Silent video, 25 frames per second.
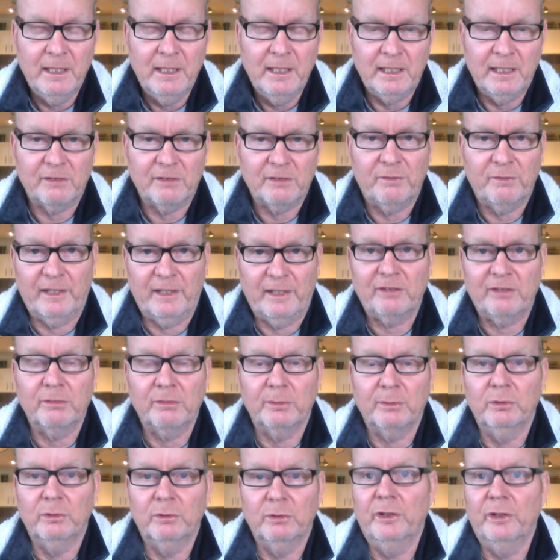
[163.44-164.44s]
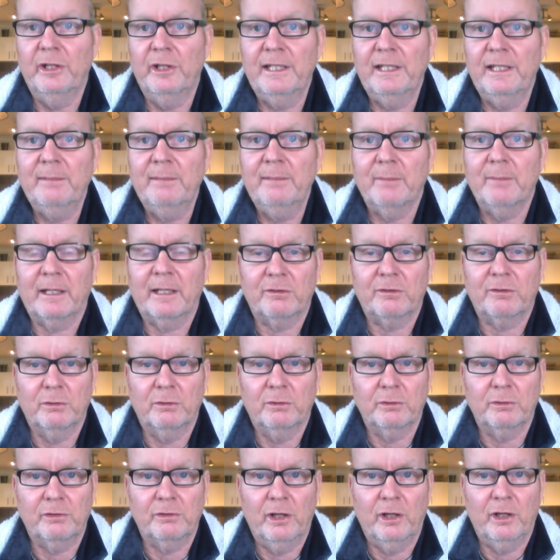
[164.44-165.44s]
It's flexible learning, but it's
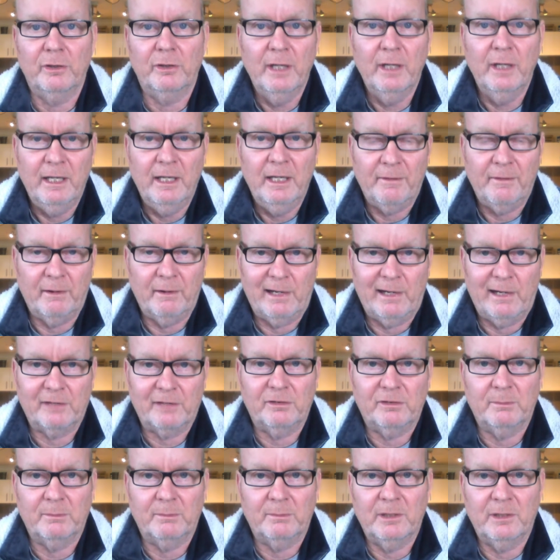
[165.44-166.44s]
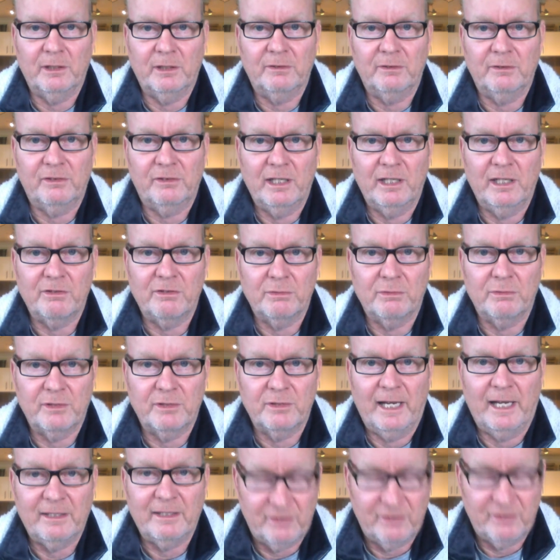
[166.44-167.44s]
also, there are some, scheduled
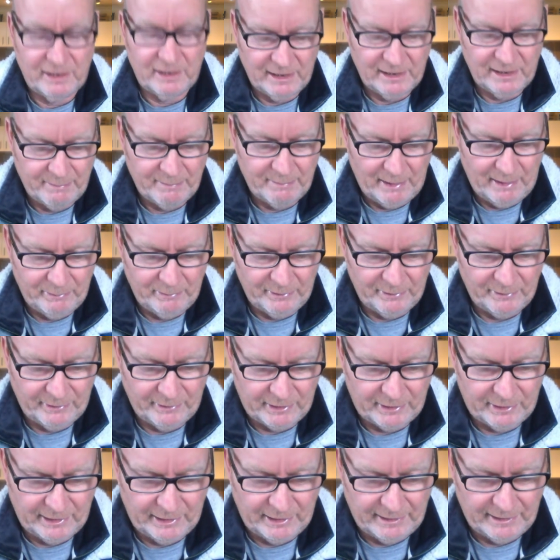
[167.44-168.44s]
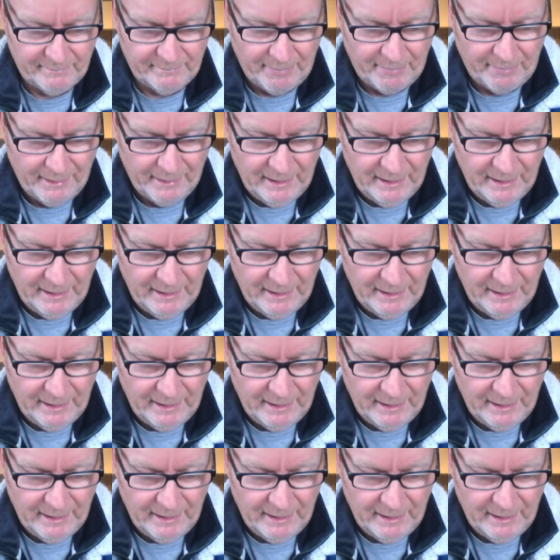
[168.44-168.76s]
dates to keep up with, okay?